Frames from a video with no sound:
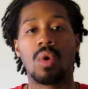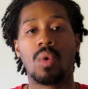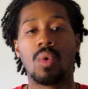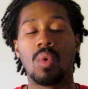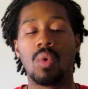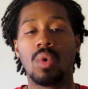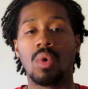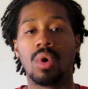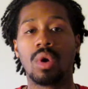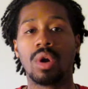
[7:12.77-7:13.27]

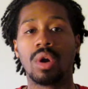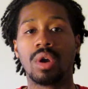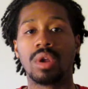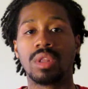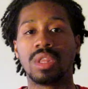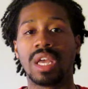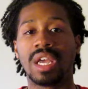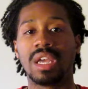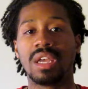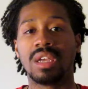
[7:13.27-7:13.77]
or
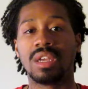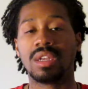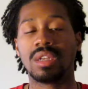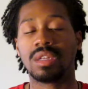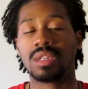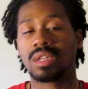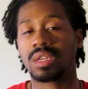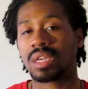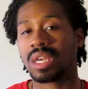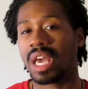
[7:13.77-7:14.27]
they
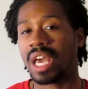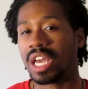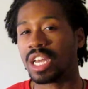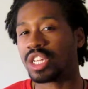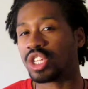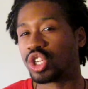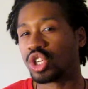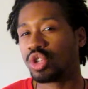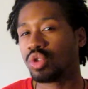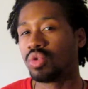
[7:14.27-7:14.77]

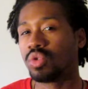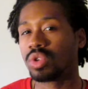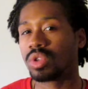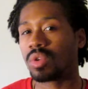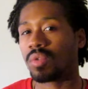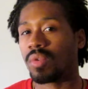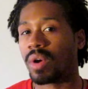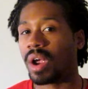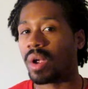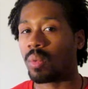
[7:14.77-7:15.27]
can't choose
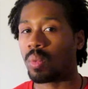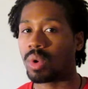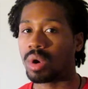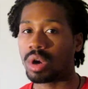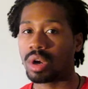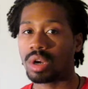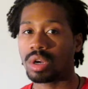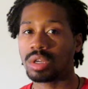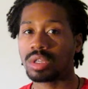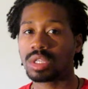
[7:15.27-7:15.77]
the right
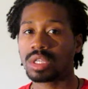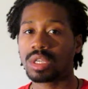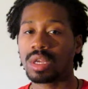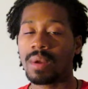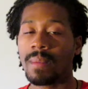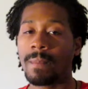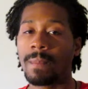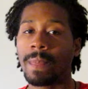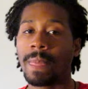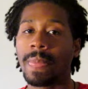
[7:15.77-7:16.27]
words.
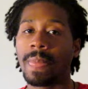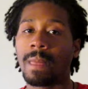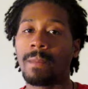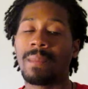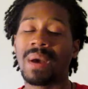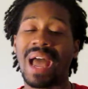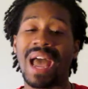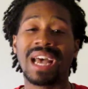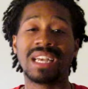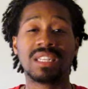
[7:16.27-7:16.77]

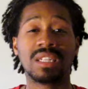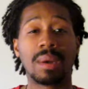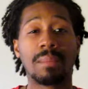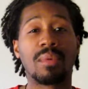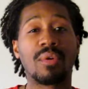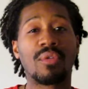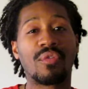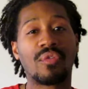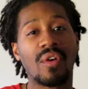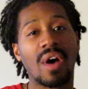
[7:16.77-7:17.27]
But as
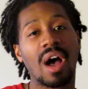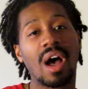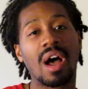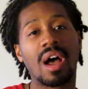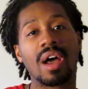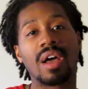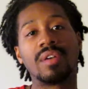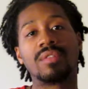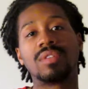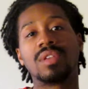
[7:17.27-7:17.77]
number
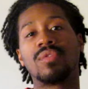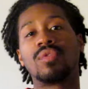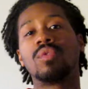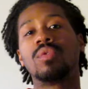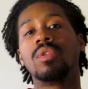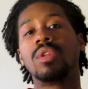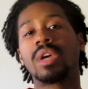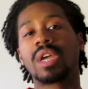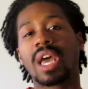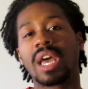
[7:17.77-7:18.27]
5s, if you
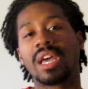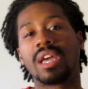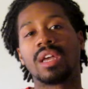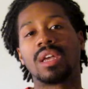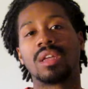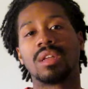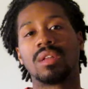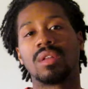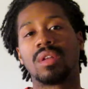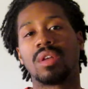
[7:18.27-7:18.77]
look at
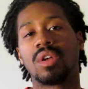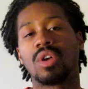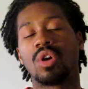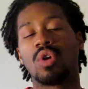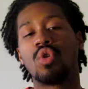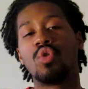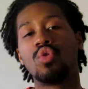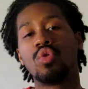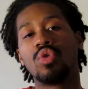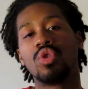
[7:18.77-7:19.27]

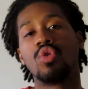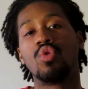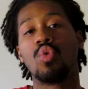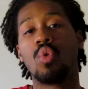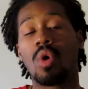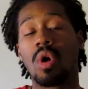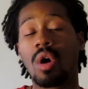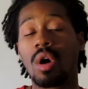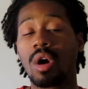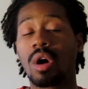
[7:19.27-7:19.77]
who
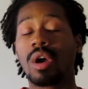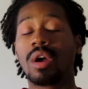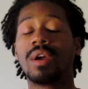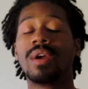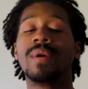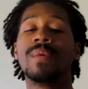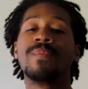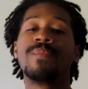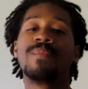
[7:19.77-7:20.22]
you are,